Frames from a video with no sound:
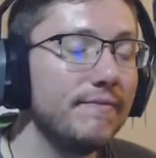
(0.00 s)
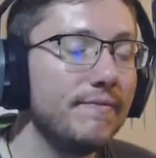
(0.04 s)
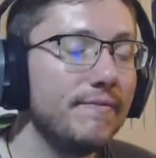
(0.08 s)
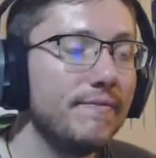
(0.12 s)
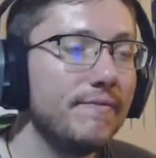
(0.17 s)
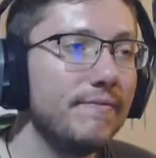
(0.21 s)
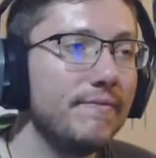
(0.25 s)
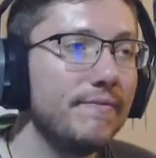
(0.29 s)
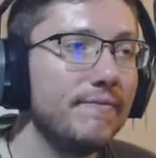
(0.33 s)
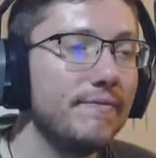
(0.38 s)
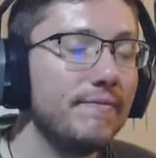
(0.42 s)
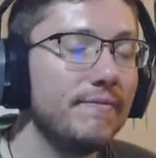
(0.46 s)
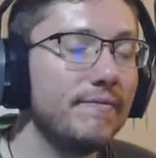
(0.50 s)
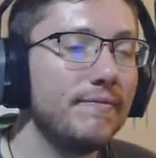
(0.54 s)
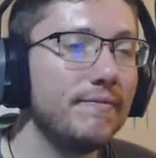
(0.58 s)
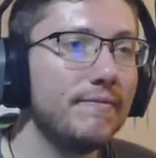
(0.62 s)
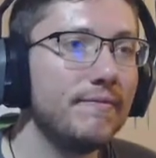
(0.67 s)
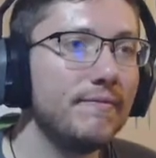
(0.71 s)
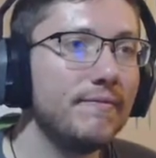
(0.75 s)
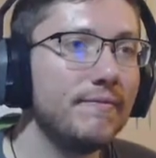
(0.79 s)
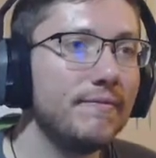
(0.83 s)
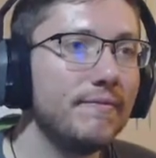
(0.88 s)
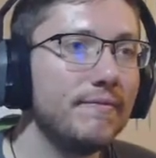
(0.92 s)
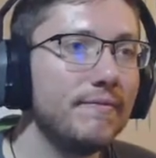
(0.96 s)

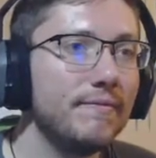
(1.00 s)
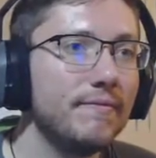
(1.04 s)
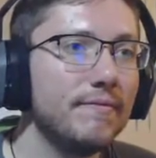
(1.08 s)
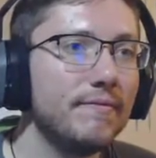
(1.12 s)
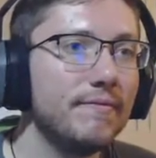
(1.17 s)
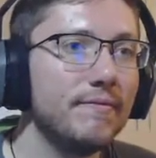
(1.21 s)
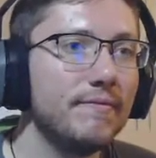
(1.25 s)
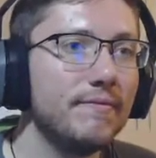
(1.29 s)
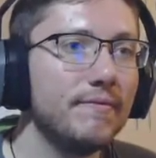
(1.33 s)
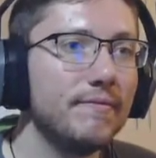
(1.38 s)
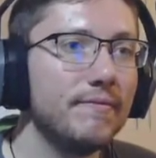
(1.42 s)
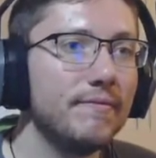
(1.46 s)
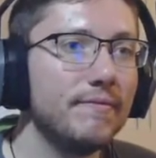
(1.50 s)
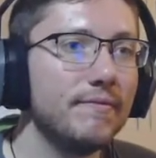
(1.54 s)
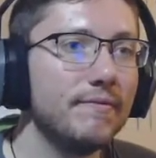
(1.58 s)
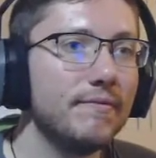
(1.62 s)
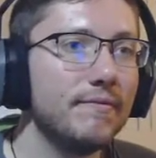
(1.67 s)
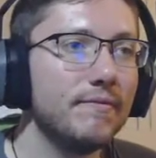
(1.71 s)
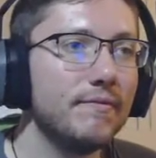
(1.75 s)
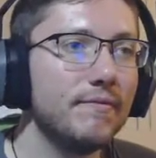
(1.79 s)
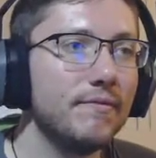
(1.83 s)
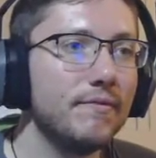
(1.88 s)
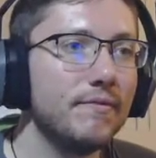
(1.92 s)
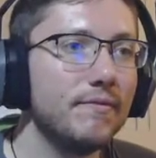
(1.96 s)

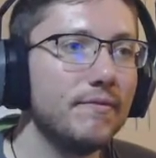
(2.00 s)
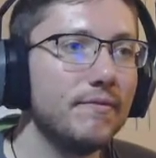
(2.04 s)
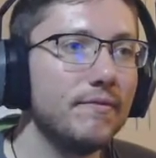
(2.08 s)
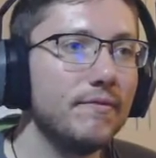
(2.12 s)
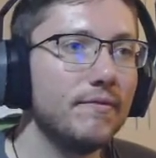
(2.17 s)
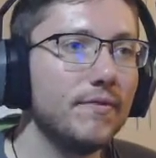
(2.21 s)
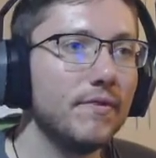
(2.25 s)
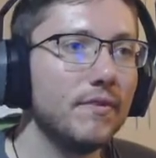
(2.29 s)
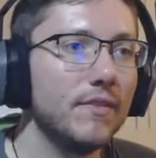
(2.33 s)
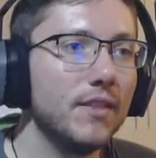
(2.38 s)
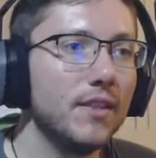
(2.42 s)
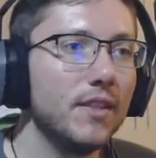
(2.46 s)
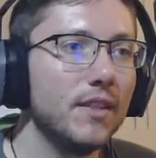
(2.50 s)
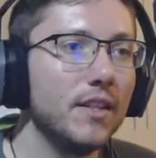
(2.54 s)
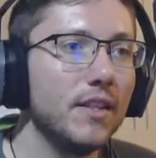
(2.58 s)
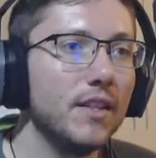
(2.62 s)
No one is speaking in this clip.